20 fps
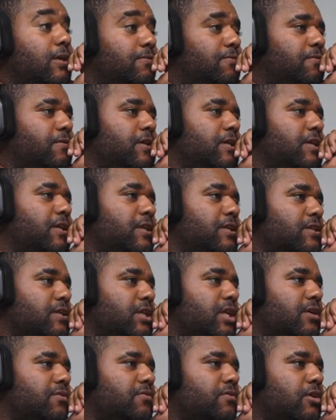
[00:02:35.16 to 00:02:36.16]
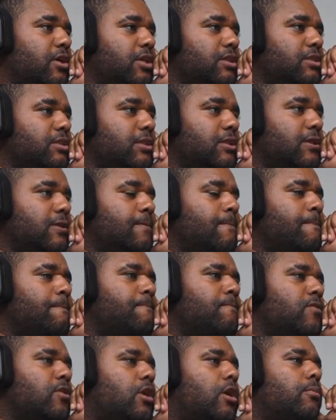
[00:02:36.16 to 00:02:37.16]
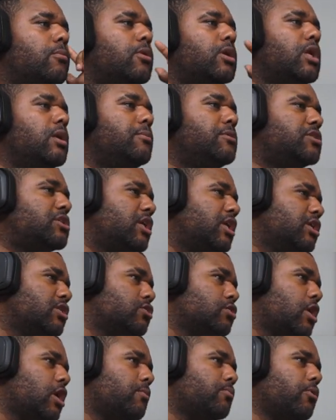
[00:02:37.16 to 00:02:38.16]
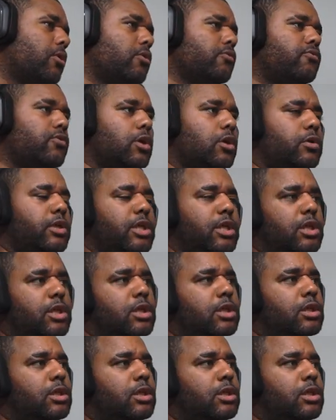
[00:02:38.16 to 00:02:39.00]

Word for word: if it is an F90. Come on, let me just get a side profile on it.